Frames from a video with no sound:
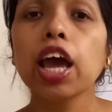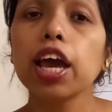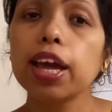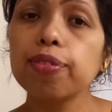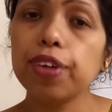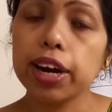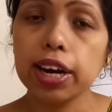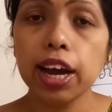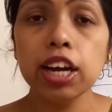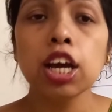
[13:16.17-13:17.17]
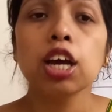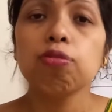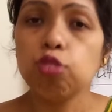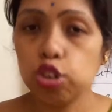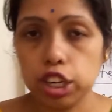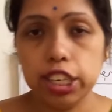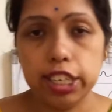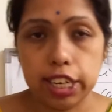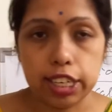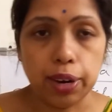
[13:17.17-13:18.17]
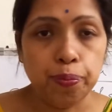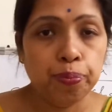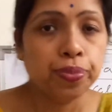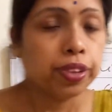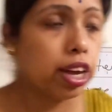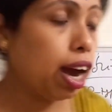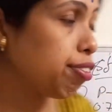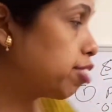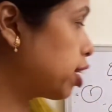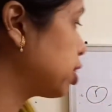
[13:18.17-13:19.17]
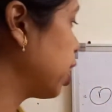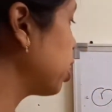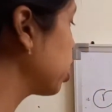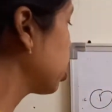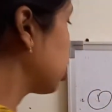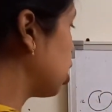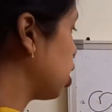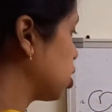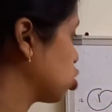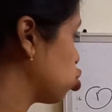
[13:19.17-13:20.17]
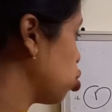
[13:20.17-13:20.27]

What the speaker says: infrared light photodetector. After that, so